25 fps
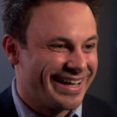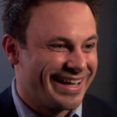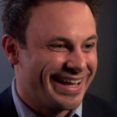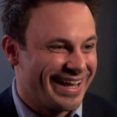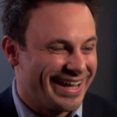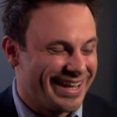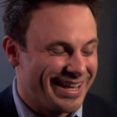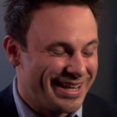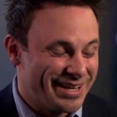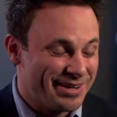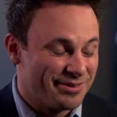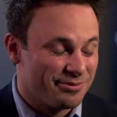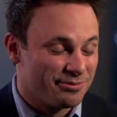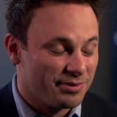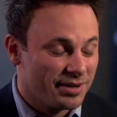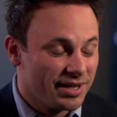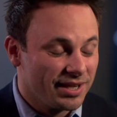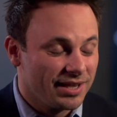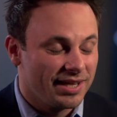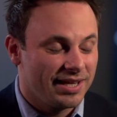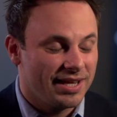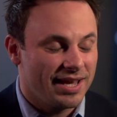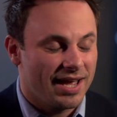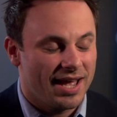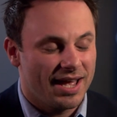It
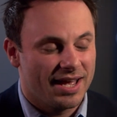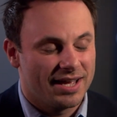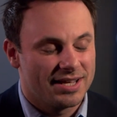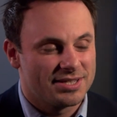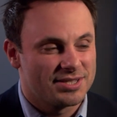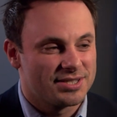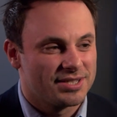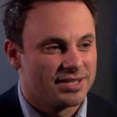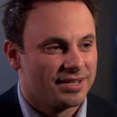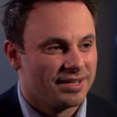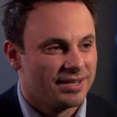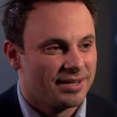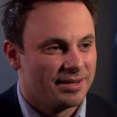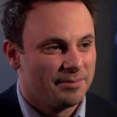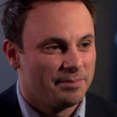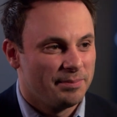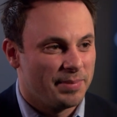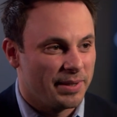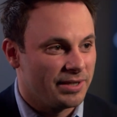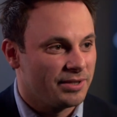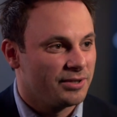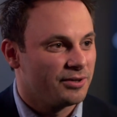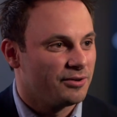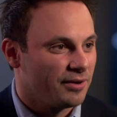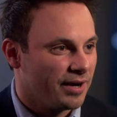really has
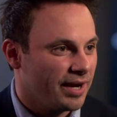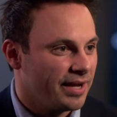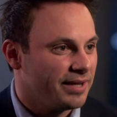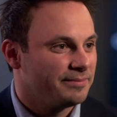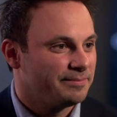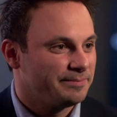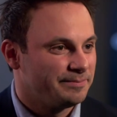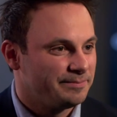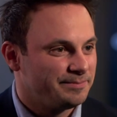been great.